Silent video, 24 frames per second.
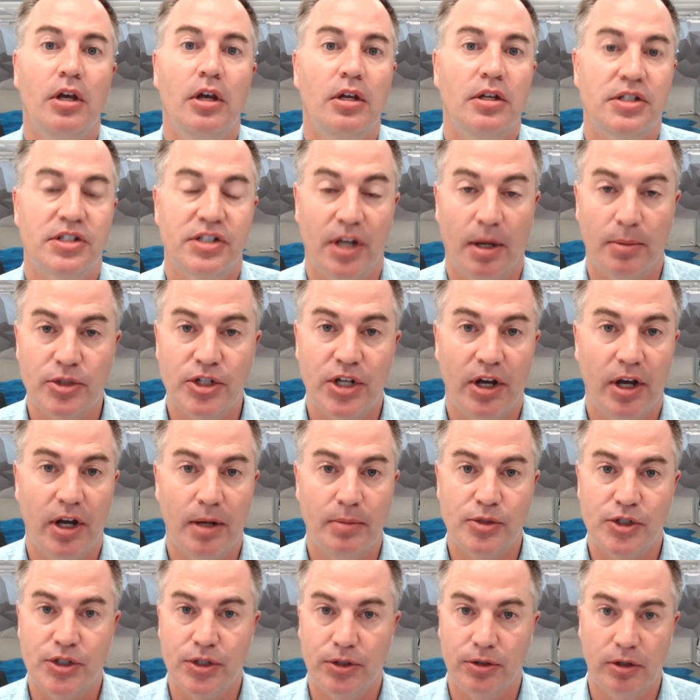
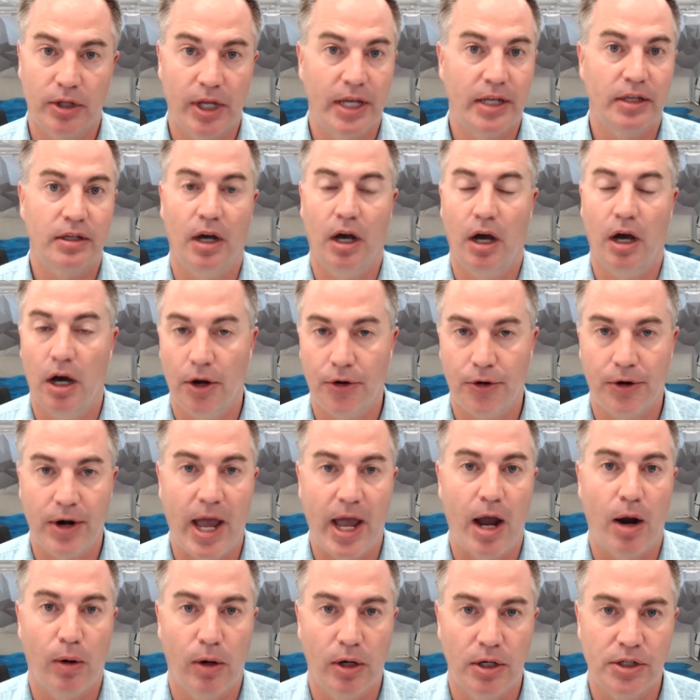Sometimes they're like 100
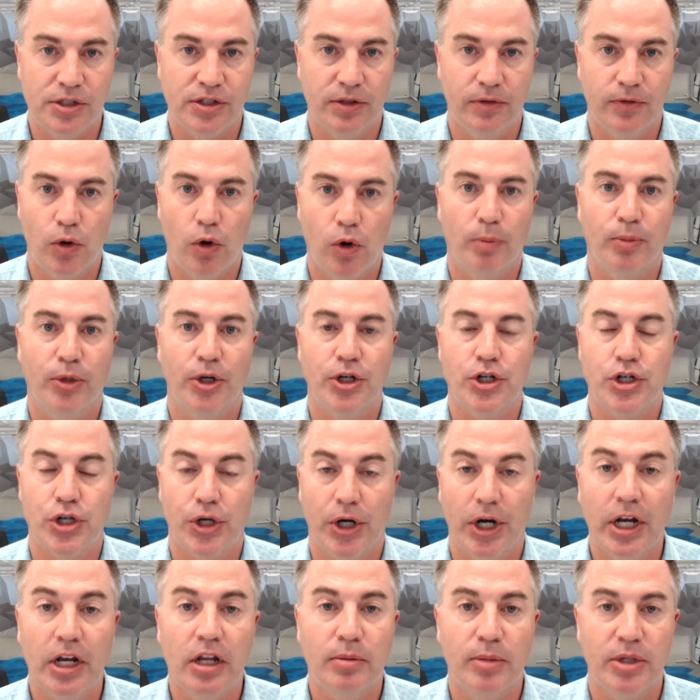hours of corporate
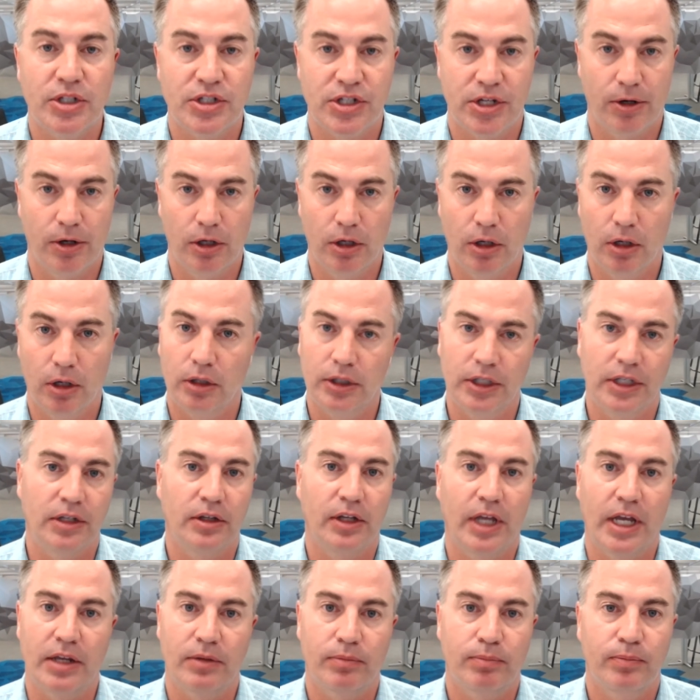training material in
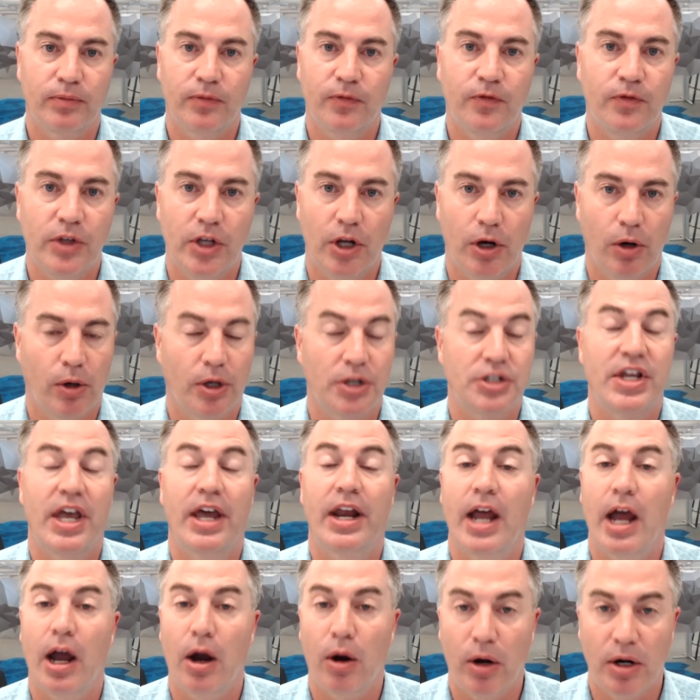like, you know, or 10
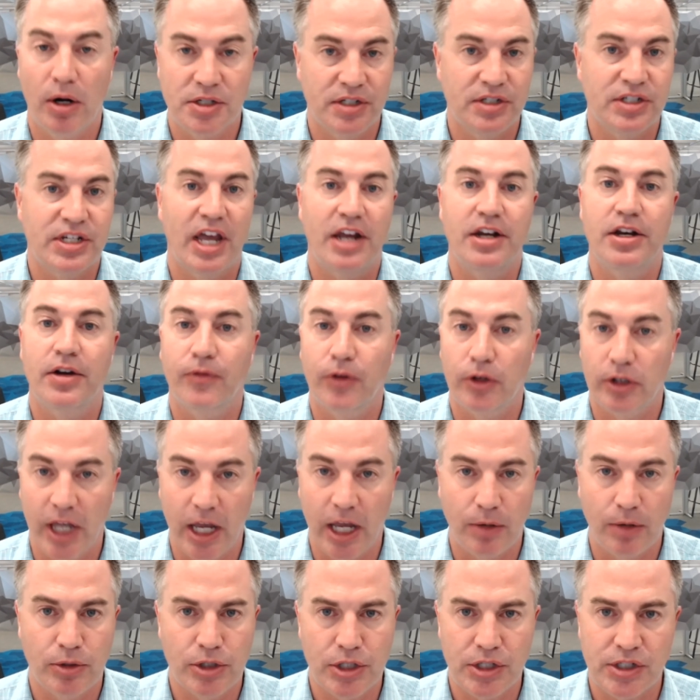hours in 10 different
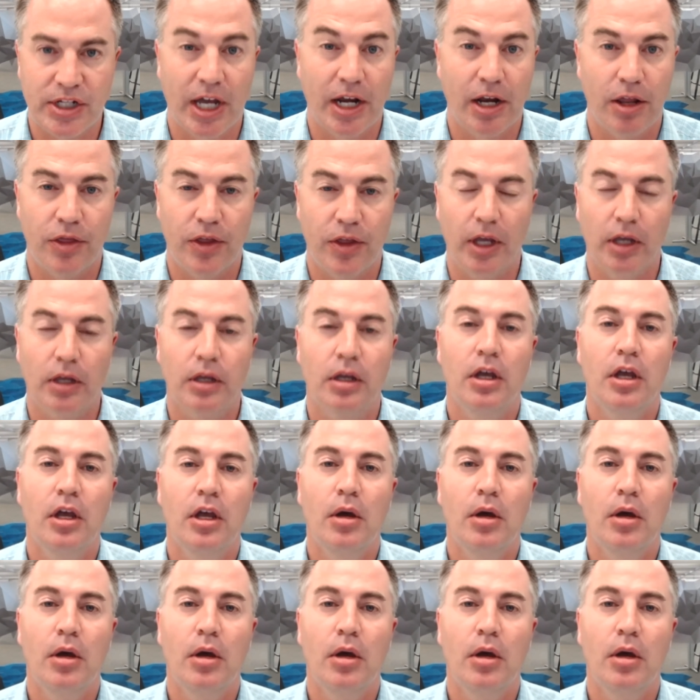languages kind of thing.